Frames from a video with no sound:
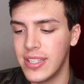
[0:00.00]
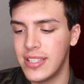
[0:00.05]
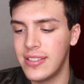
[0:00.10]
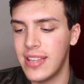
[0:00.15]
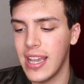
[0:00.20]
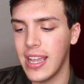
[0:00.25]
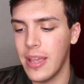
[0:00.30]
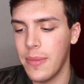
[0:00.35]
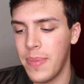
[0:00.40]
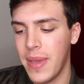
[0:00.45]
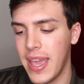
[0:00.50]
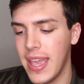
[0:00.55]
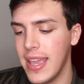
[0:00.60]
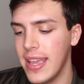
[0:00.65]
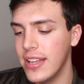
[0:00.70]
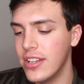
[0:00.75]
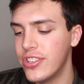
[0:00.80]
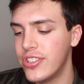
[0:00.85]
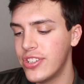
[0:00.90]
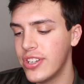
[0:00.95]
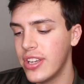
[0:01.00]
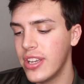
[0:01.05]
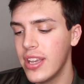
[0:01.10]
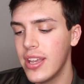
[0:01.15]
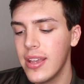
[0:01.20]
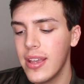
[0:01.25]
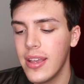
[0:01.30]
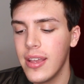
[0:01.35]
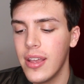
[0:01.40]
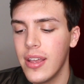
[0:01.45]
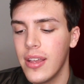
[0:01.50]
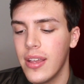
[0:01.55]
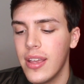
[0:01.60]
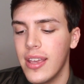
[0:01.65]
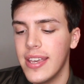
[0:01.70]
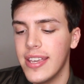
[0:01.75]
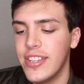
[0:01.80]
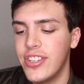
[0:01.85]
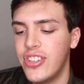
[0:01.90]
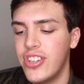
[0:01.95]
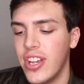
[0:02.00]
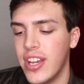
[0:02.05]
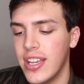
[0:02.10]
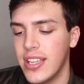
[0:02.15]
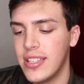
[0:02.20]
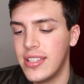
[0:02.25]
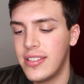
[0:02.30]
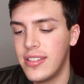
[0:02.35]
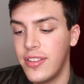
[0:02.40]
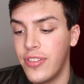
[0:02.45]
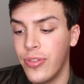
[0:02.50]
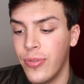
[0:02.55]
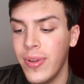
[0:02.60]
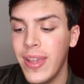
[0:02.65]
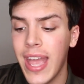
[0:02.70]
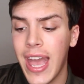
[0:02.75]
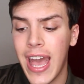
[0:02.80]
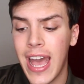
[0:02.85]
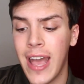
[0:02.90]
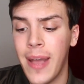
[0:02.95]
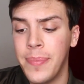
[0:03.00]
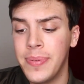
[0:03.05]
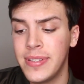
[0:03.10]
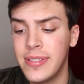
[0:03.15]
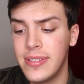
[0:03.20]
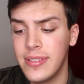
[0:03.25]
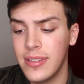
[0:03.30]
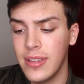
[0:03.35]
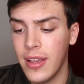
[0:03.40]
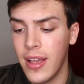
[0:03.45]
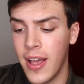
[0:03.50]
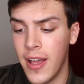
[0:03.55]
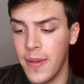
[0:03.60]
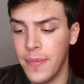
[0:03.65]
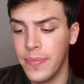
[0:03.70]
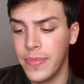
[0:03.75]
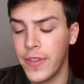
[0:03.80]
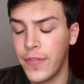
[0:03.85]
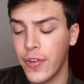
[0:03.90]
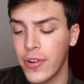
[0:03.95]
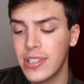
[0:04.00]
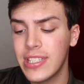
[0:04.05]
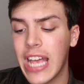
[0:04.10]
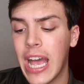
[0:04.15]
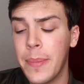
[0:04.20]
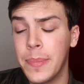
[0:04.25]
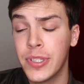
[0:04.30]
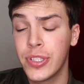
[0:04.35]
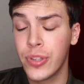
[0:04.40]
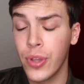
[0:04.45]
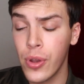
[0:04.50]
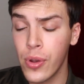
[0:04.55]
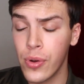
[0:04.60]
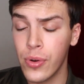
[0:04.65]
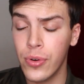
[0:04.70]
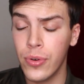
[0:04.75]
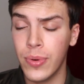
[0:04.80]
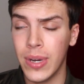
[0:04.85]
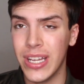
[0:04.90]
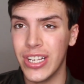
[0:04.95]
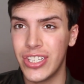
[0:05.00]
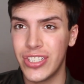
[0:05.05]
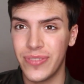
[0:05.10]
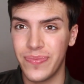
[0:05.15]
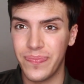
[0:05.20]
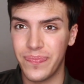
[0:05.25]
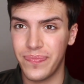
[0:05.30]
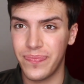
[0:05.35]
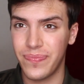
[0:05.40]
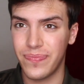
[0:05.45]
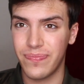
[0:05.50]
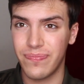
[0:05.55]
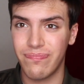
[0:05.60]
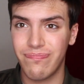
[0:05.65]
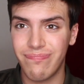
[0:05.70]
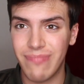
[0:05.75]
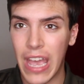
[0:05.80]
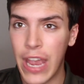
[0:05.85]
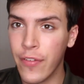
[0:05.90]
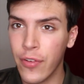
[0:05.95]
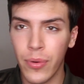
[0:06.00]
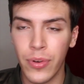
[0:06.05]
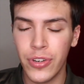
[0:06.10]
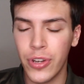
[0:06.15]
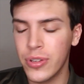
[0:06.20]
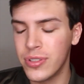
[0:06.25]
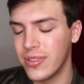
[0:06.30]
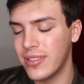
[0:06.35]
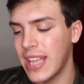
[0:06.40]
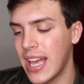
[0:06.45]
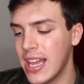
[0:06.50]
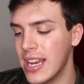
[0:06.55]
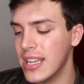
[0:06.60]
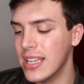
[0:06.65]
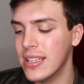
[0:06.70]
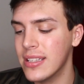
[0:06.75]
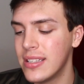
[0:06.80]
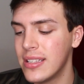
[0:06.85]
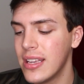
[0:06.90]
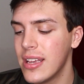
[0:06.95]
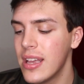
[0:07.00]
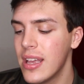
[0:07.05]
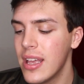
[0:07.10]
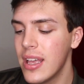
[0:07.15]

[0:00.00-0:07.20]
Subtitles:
the second page is just 3 apps. The first app is Google, which everyone knows what that is.